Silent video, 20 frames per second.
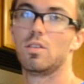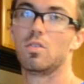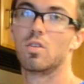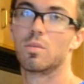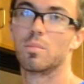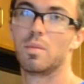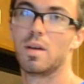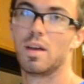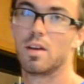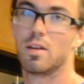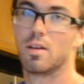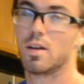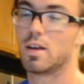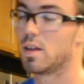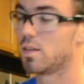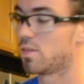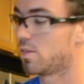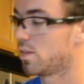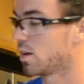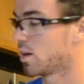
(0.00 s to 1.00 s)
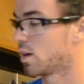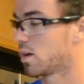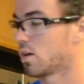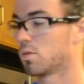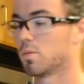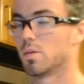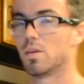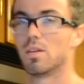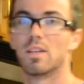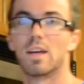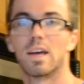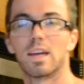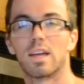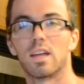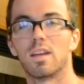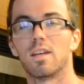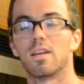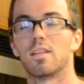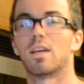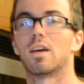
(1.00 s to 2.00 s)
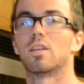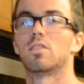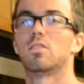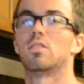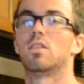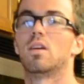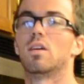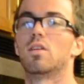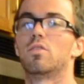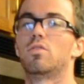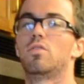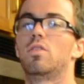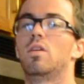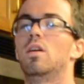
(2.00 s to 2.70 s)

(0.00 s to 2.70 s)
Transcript: gourmet or anything. I don't really like any of that stuff.